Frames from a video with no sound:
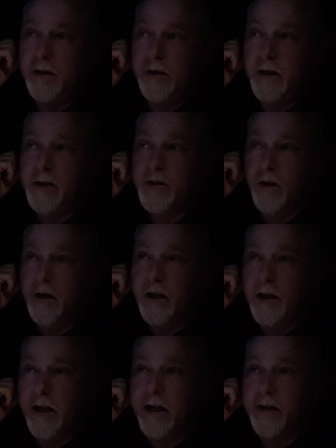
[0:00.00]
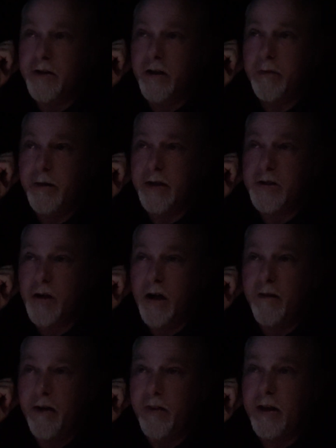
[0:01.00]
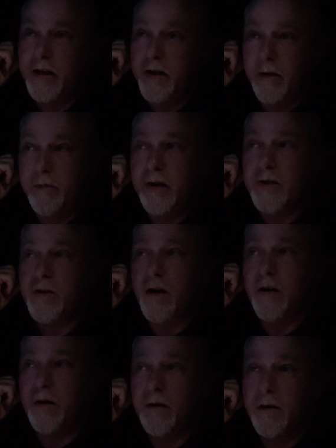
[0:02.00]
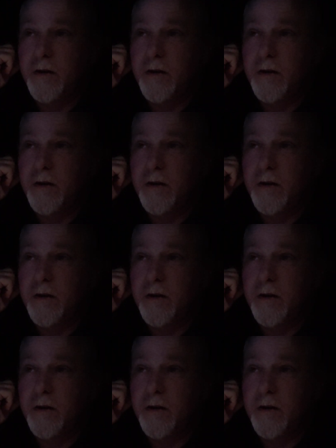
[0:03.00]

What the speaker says: it's looking like it's going to be a soft. I think companies are